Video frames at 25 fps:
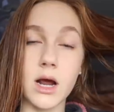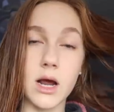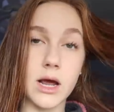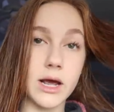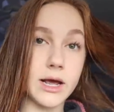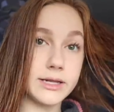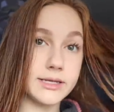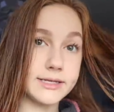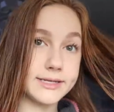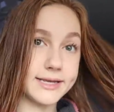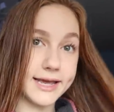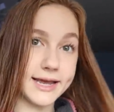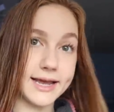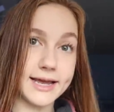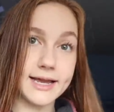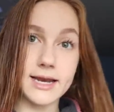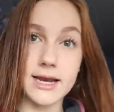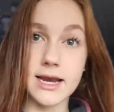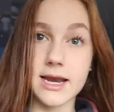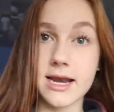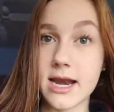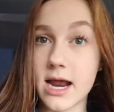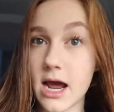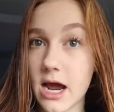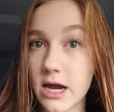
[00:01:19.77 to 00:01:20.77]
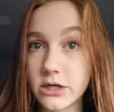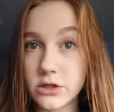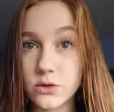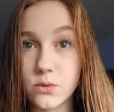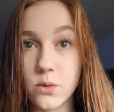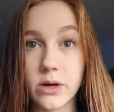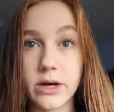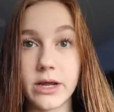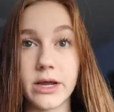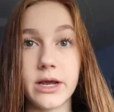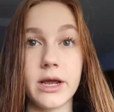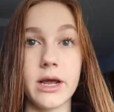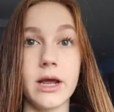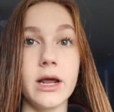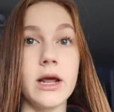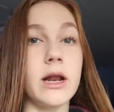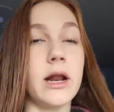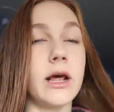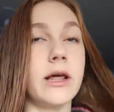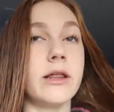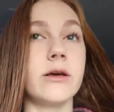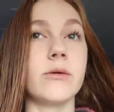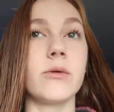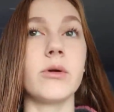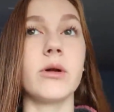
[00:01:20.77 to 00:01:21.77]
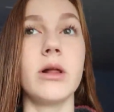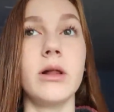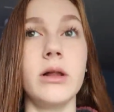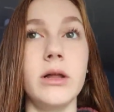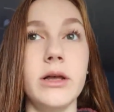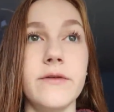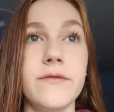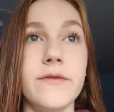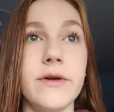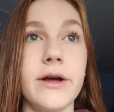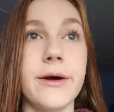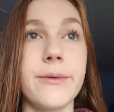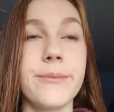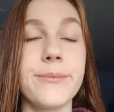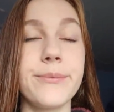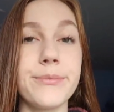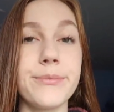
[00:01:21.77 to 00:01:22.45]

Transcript: It's like 9:20 and I think we're gonna leave now.